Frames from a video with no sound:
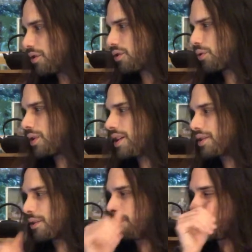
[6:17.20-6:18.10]

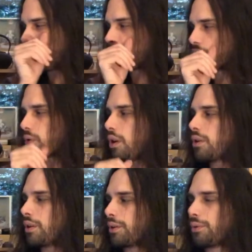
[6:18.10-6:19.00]
trees are made
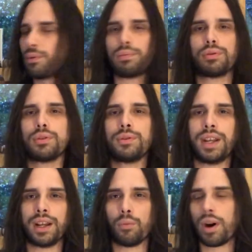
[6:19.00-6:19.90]
stronger through
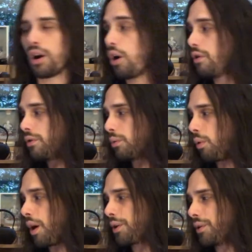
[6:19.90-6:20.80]
pruning, where
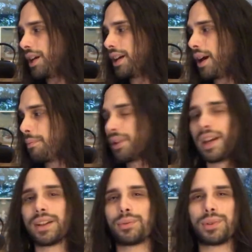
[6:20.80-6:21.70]
overwatering a
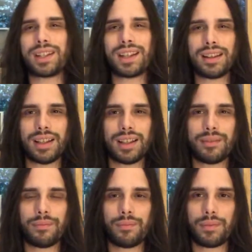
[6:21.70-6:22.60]
plant would kill it.
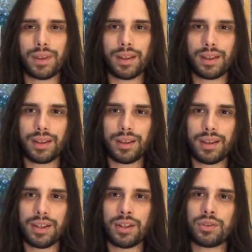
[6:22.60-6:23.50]

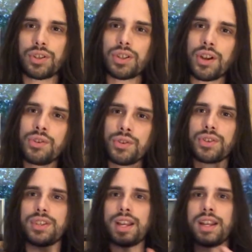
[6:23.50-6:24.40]
You know, just
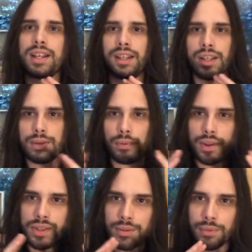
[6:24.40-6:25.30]
understanding these
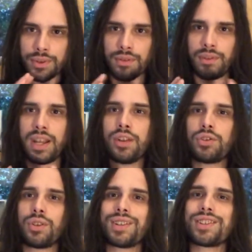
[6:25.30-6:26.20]
principles of
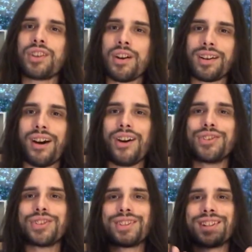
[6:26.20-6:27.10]
nature. It's not a
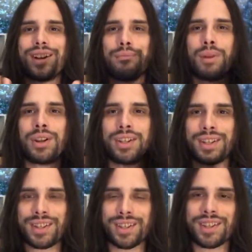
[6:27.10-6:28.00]
constant
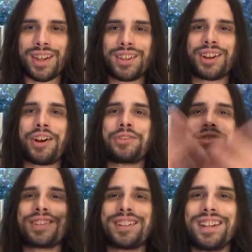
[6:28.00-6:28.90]
abundance. It's not the
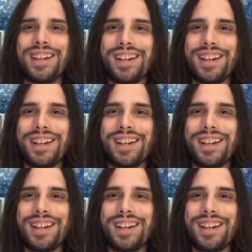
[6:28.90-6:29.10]
constant